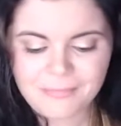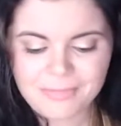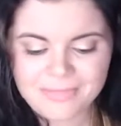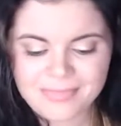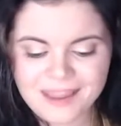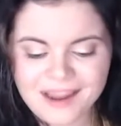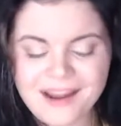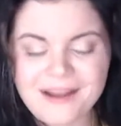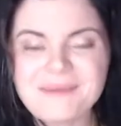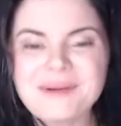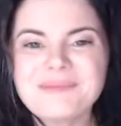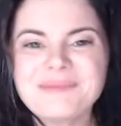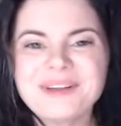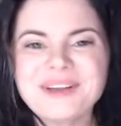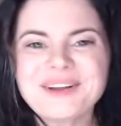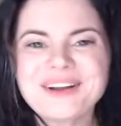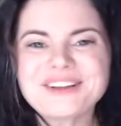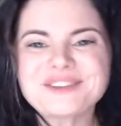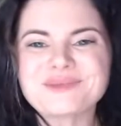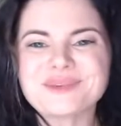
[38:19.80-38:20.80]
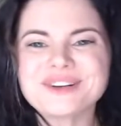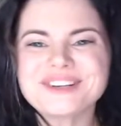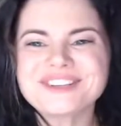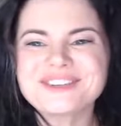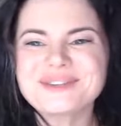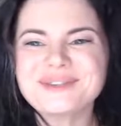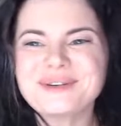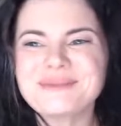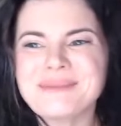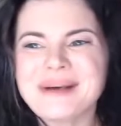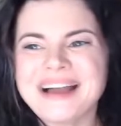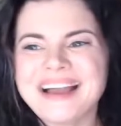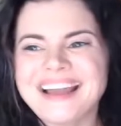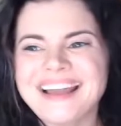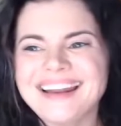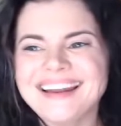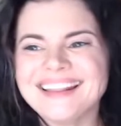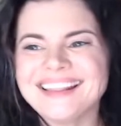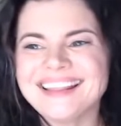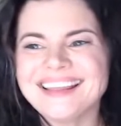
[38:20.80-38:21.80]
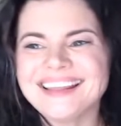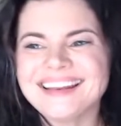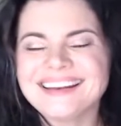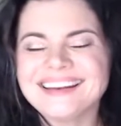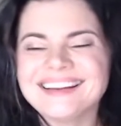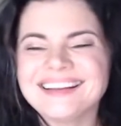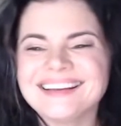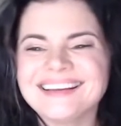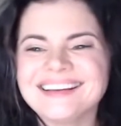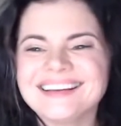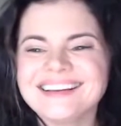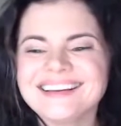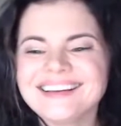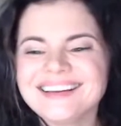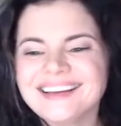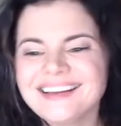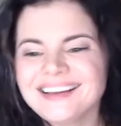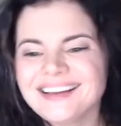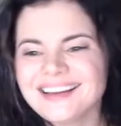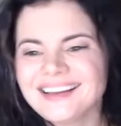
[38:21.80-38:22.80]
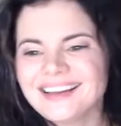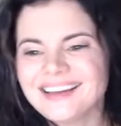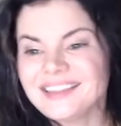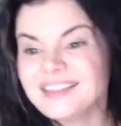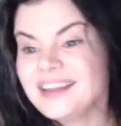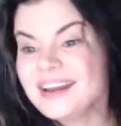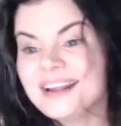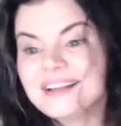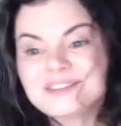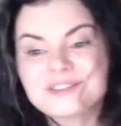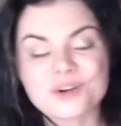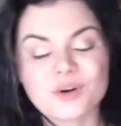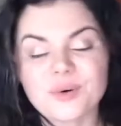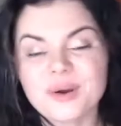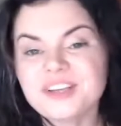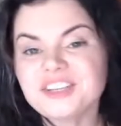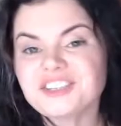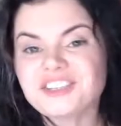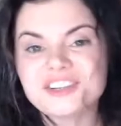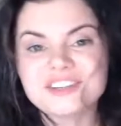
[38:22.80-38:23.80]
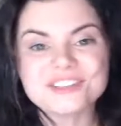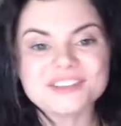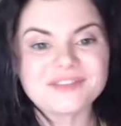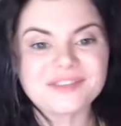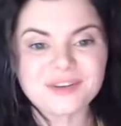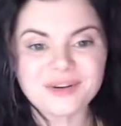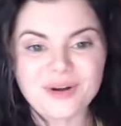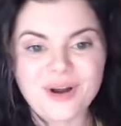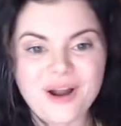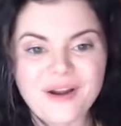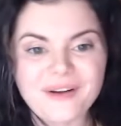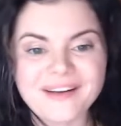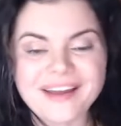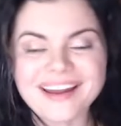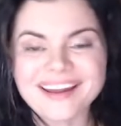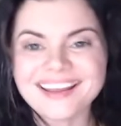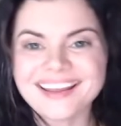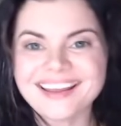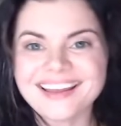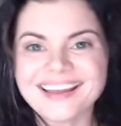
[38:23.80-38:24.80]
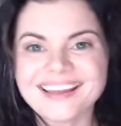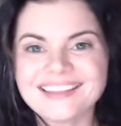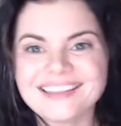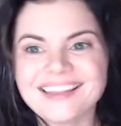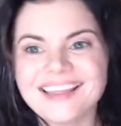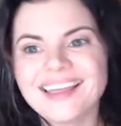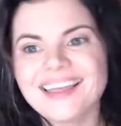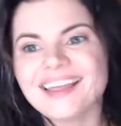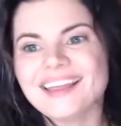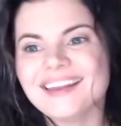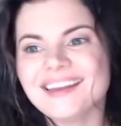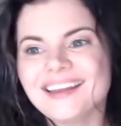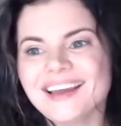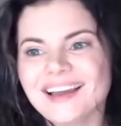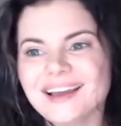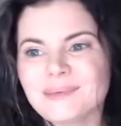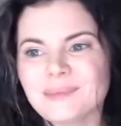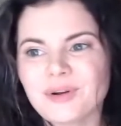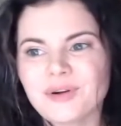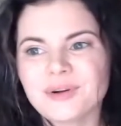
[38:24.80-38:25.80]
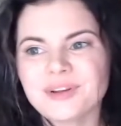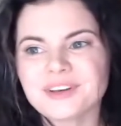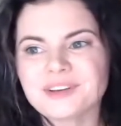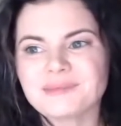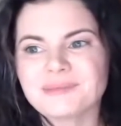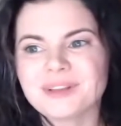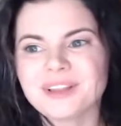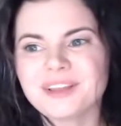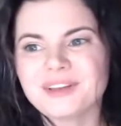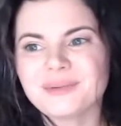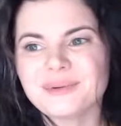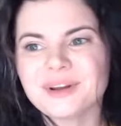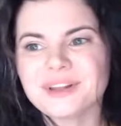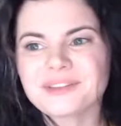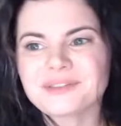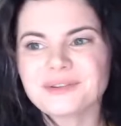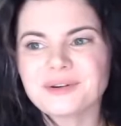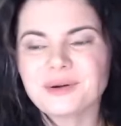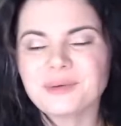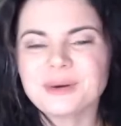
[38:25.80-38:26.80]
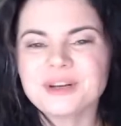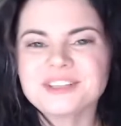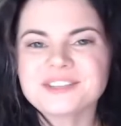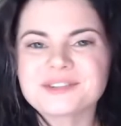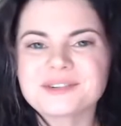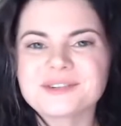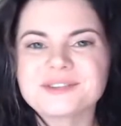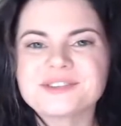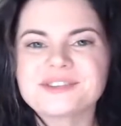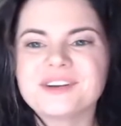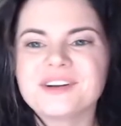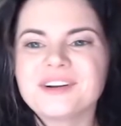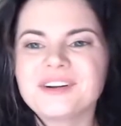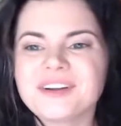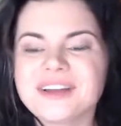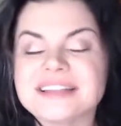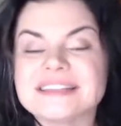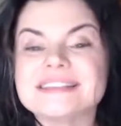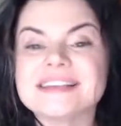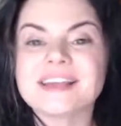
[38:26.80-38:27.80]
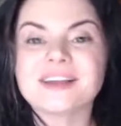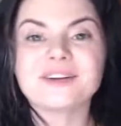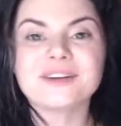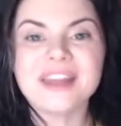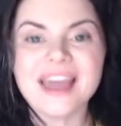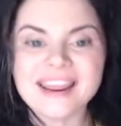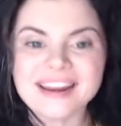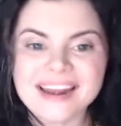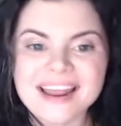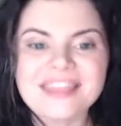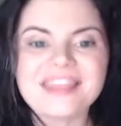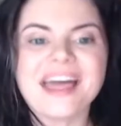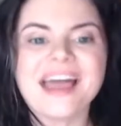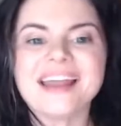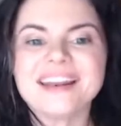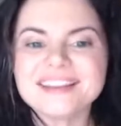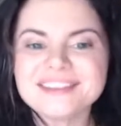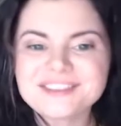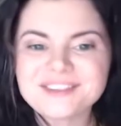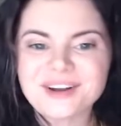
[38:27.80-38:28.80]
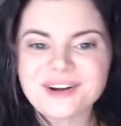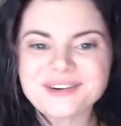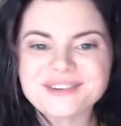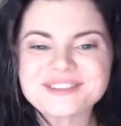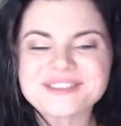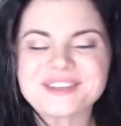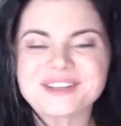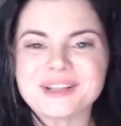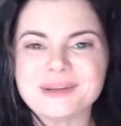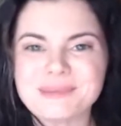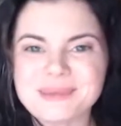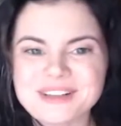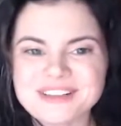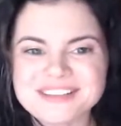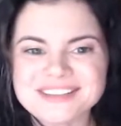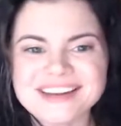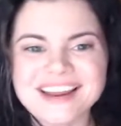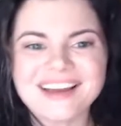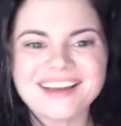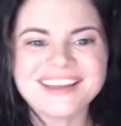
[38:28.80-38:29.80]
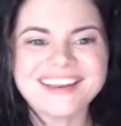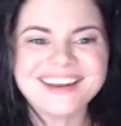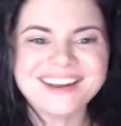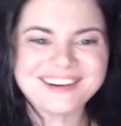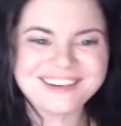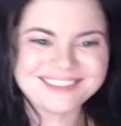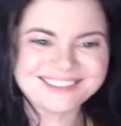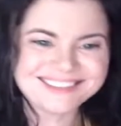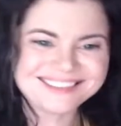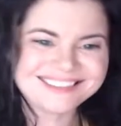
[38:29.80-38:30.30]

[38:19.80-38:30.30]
Here, I'm gonna play you guys one tune of mine, and then answer questions if there are any, and then I'm going to play you another Nobody's Girl song and say goodnight. And that is our syllabus. Now you know.